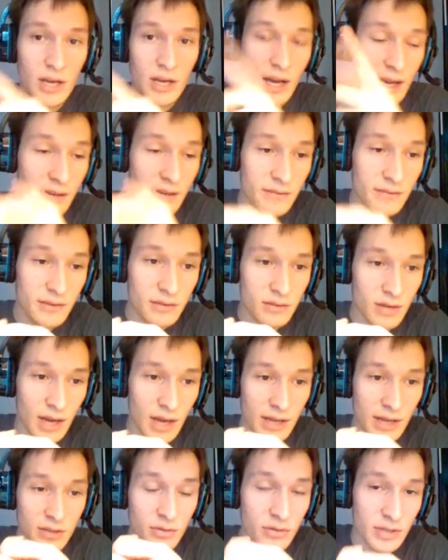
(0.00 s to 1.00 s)

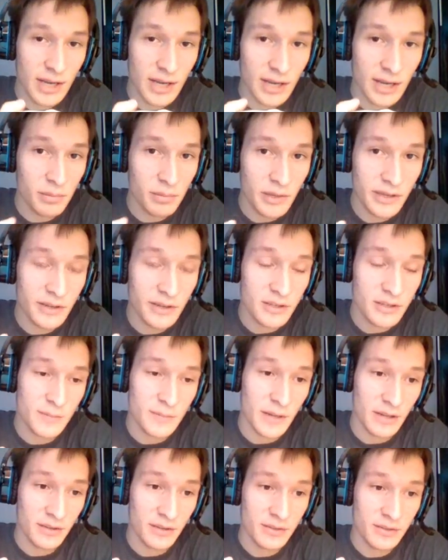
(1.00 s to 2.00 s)
I told you how to play your
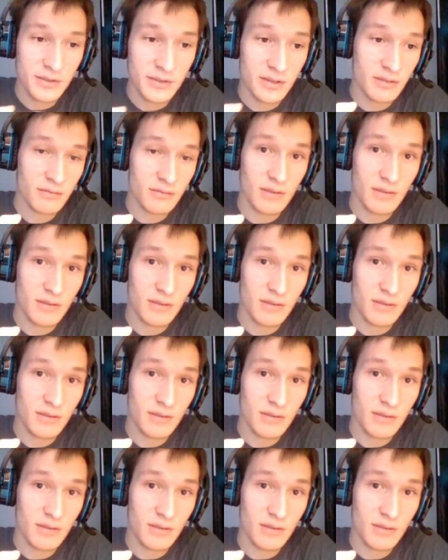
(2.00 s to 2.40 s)
spells.